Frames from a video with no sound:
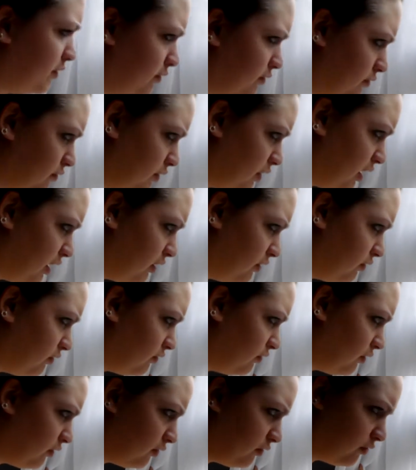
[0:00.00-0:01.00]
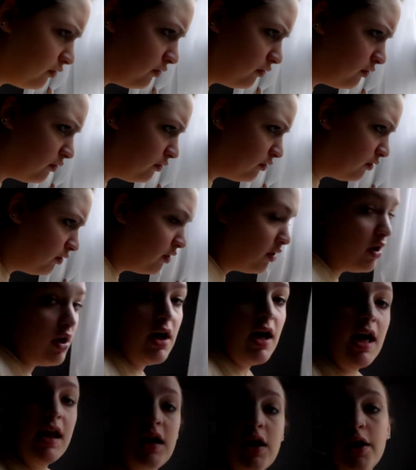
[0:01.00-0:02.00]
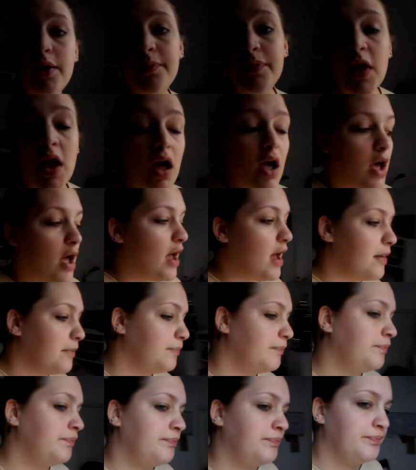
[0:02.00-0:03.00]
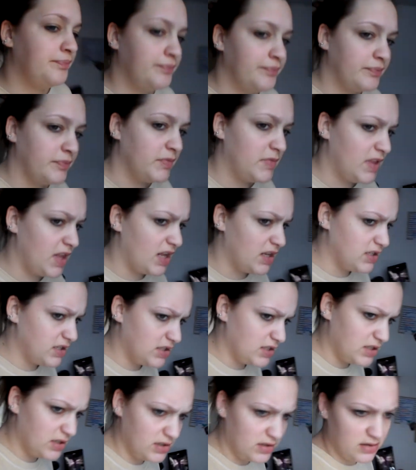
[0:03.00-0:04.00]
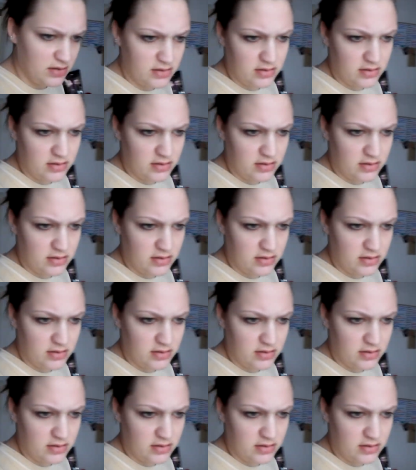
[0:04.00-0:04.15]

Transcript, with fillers: But that is not... Anywho, um, that's...